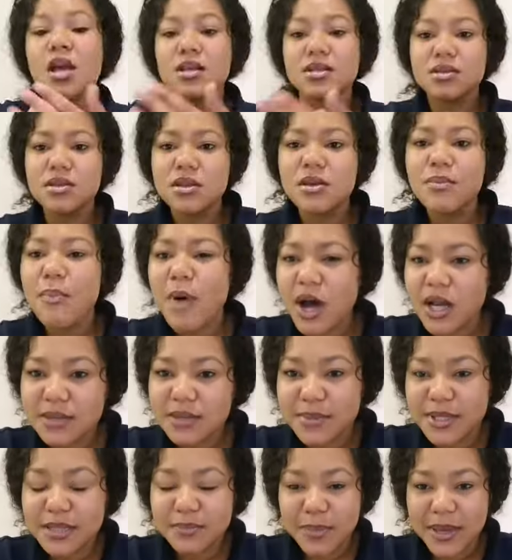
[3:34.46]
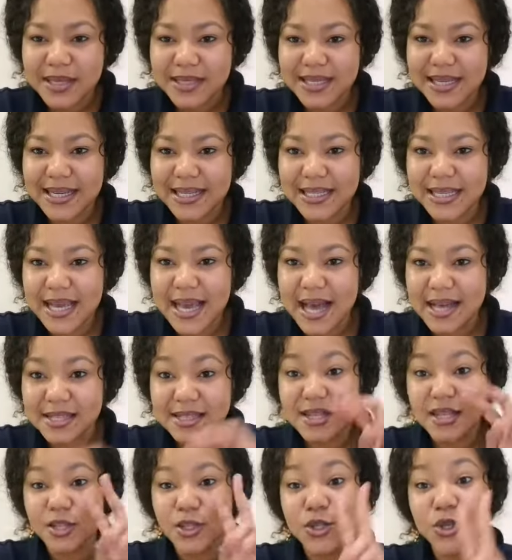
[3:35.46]
So the parliament basically
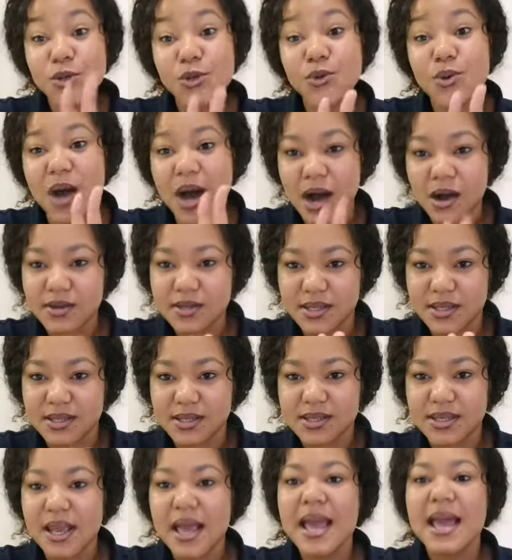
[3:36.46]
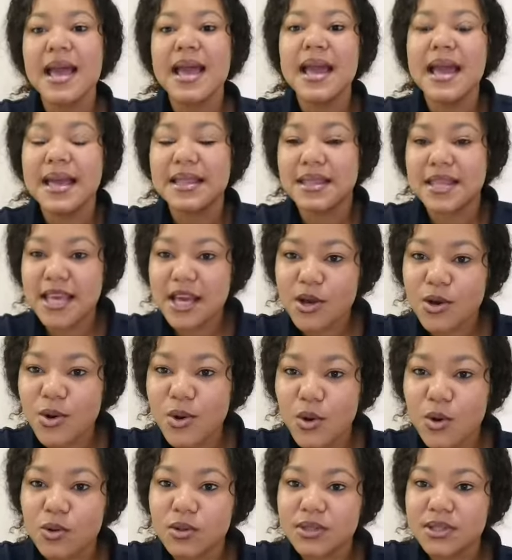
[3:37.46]
has 2 houses, and they are
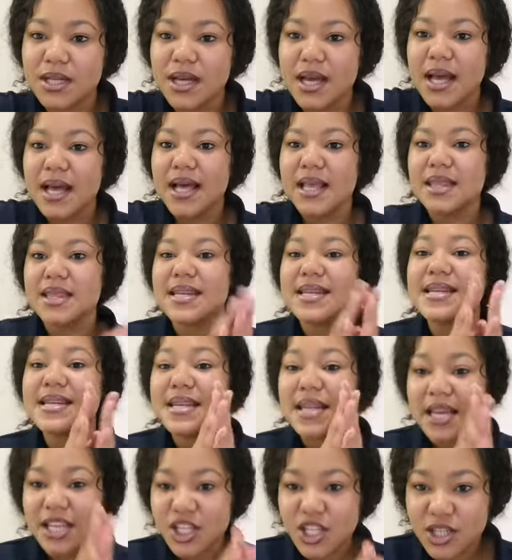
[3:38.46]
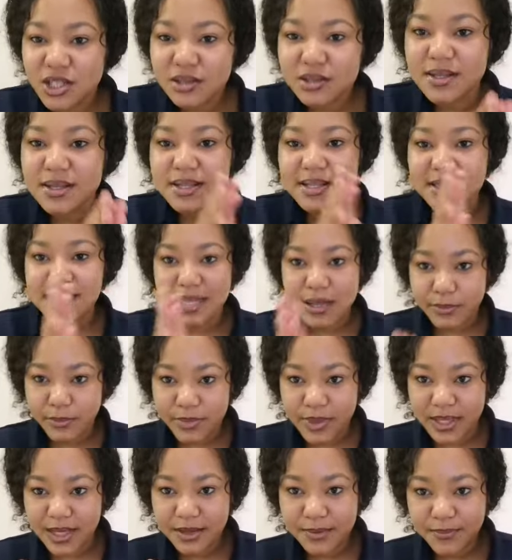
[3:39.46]
called the National
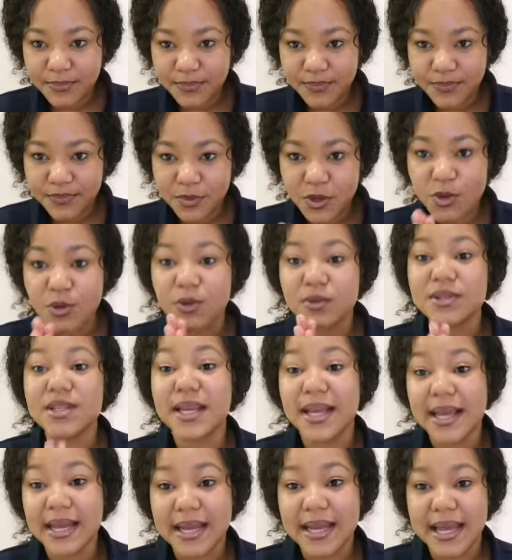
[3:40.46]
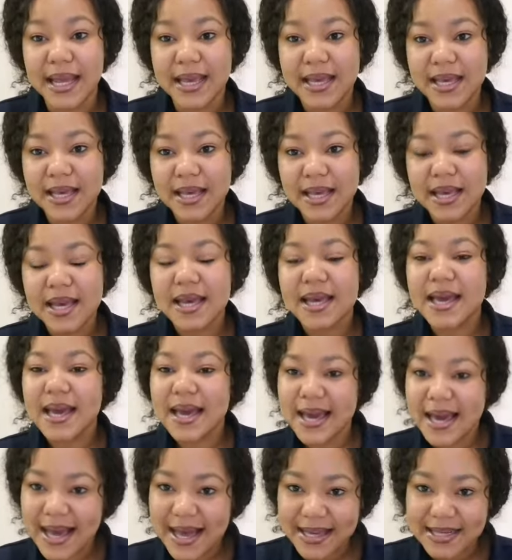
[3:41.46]
Assembly, called the NA,
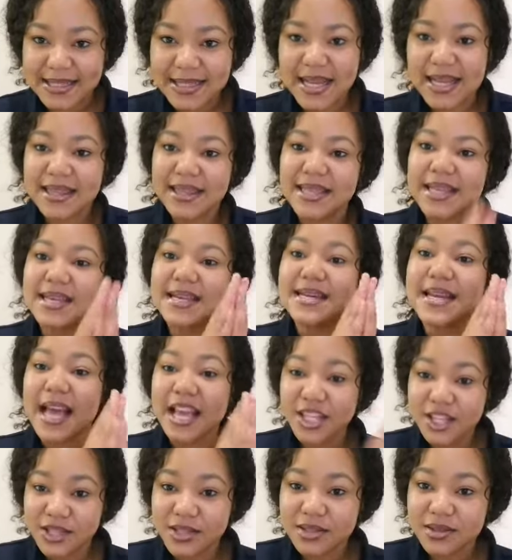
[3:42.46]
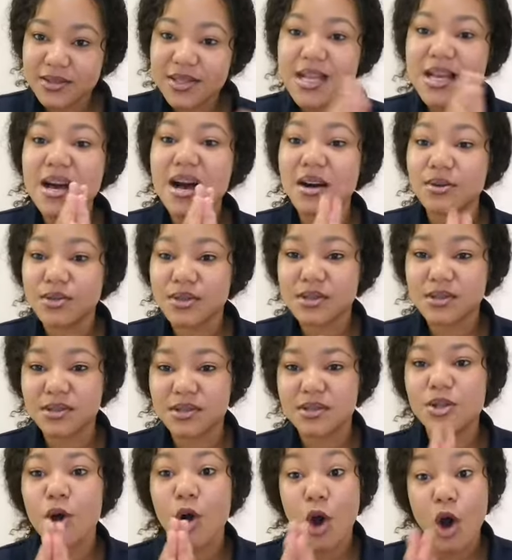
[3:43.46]
and the National
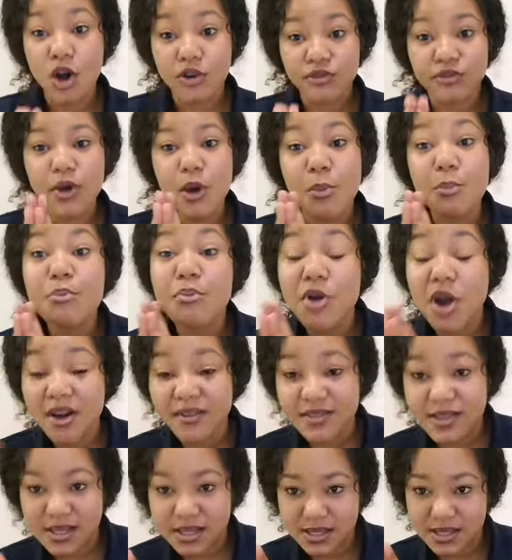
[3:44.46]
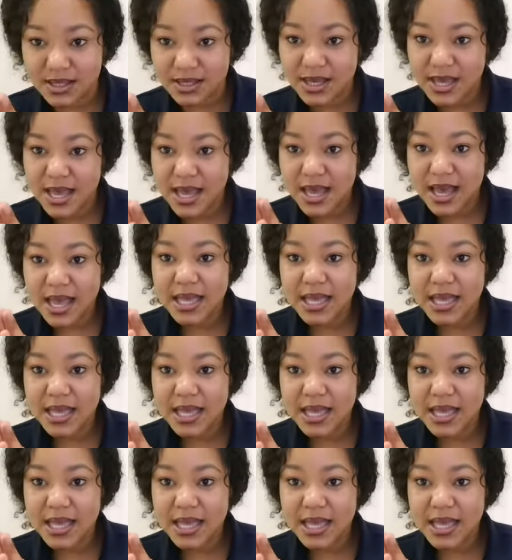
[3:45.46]
Council of Province,